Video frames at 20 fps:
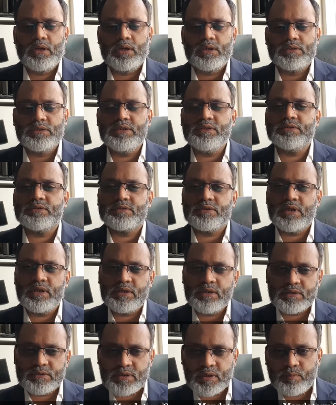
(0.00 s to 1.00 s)
These
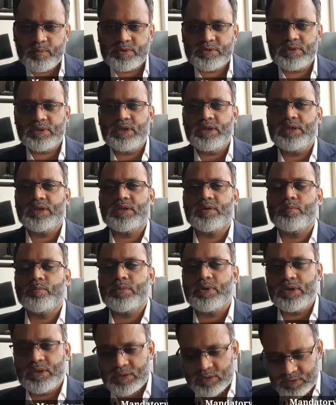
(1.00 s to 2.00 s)
standards are basically
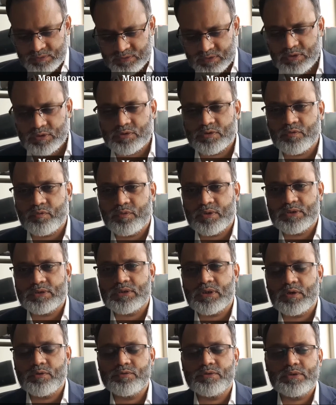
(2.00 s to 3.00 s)
numbered in the series of
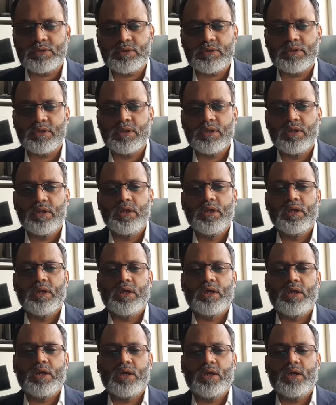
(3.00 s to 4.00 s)
1000,
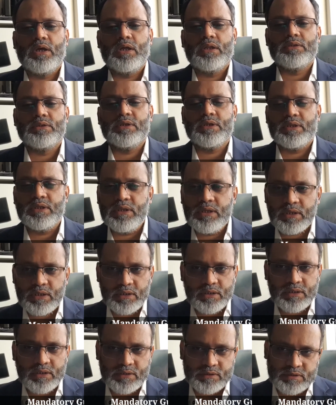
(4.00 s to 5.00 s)
and the key
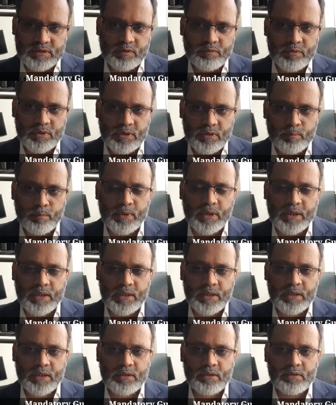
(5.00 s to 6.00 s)
areas covered
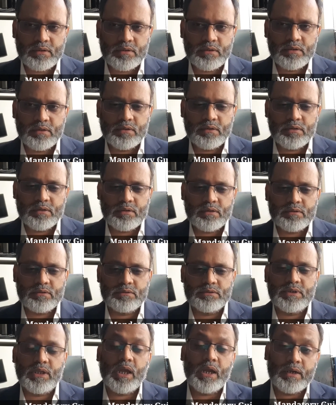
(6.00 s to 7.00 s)
by
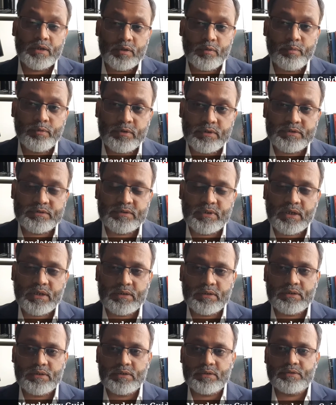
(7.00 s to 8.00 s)
the attribute
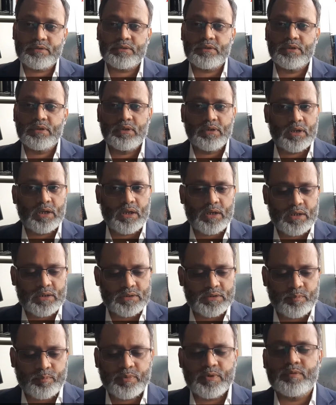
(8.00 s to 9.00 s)
standards are
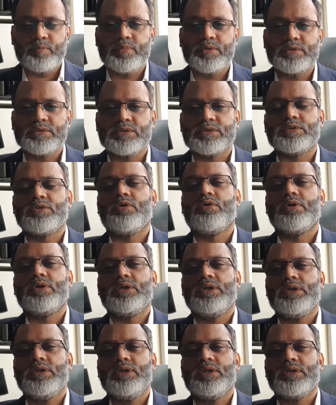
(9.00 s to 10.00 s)
the purpose,
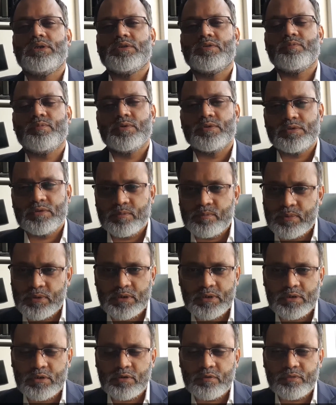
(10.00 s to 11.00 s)
authority, and
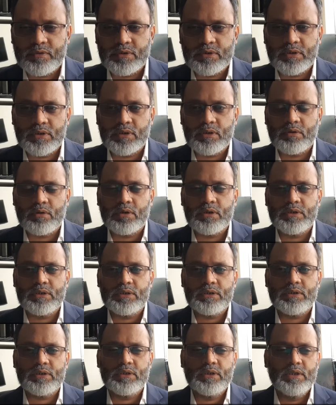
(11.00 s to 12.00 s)
responsibility of internal
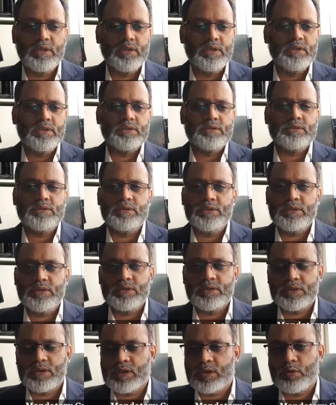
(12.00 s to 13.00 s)
audit, the
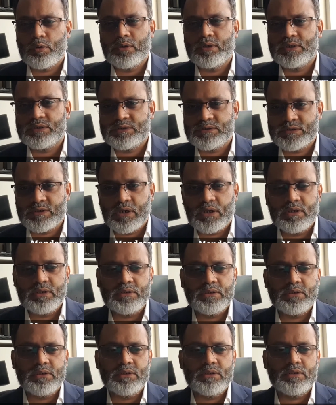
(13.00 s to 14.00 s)
internal audit
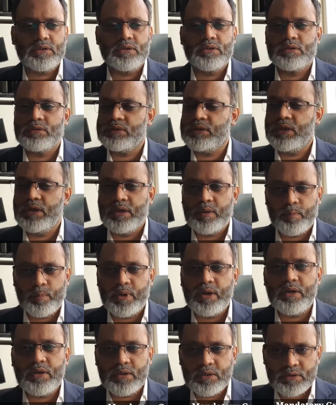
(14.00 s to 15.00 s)
charter,
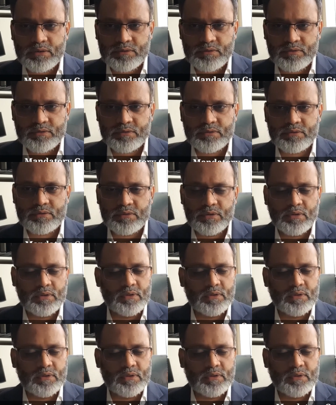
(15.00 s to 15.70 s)
independence,